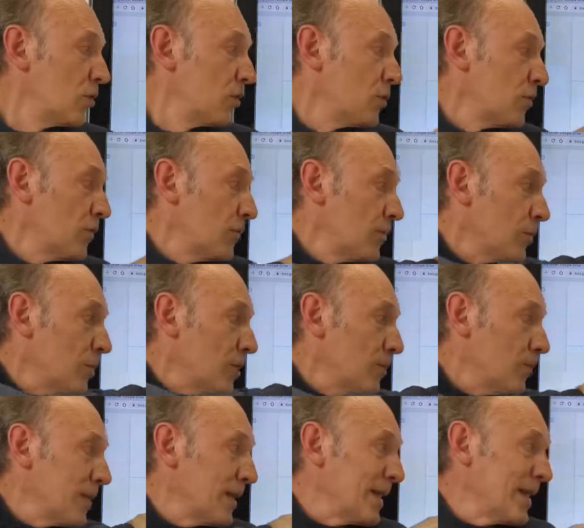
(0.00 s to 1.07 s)
chlorophyll
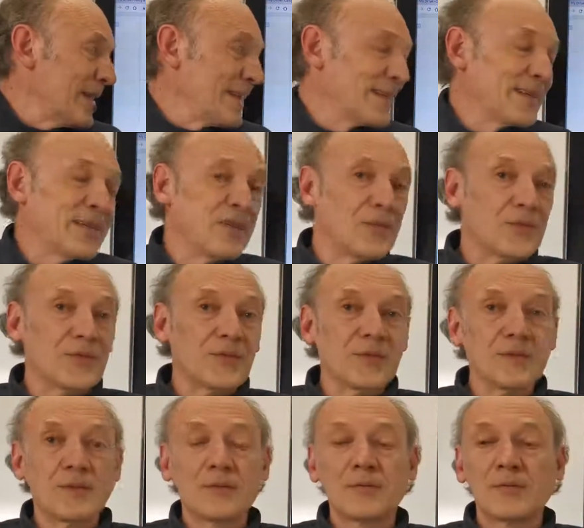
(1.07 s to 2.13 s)
in plant
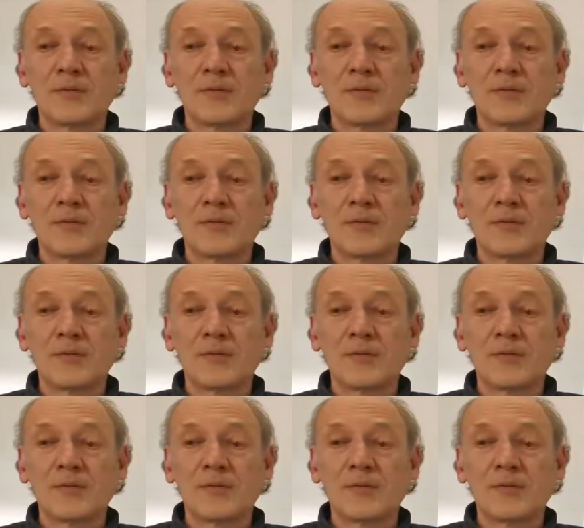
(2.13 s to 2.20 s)
leaves.